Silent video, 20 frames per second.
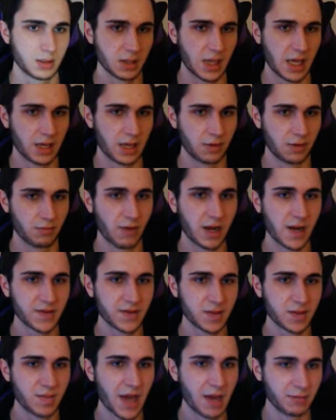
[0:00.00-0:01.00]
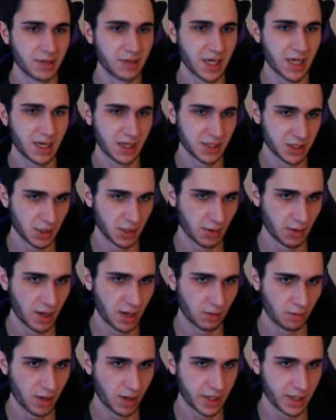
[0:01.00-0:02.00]
And right out the bat, we gotta hit the
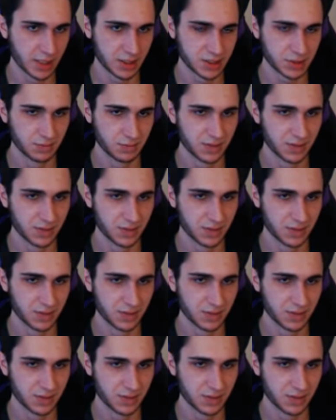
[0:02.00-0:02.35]
ground running so